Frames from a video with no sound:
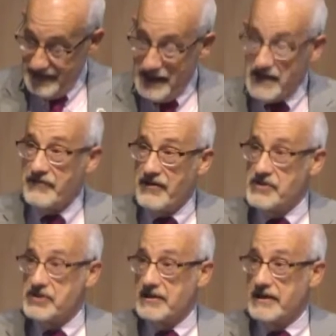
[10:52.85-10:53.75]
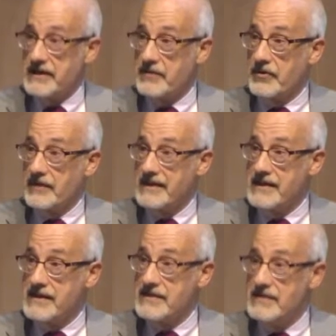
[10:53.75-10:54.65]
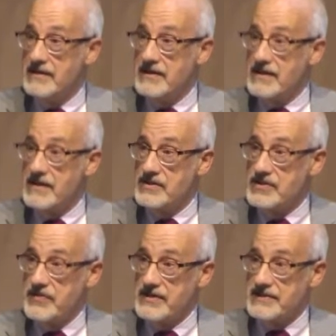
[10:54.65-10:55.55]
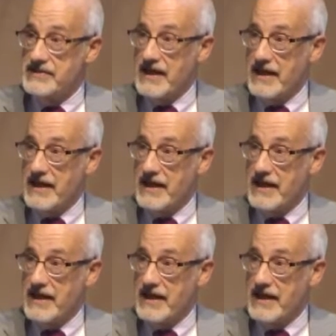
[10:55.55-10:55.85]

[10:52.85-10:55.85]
and eventually it will lead to his death.